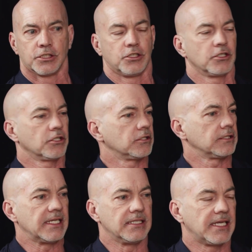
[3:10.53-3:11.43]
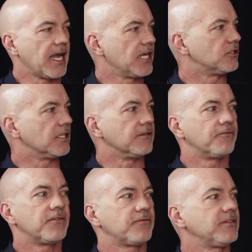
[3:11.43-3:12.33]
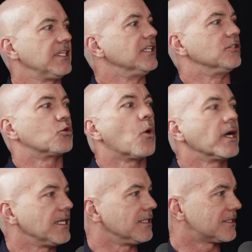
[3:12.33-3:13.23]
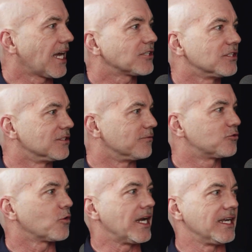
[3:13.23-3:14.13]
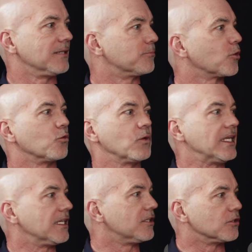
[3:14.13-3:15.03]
you're engaged in 15, 20 sessions of training per week.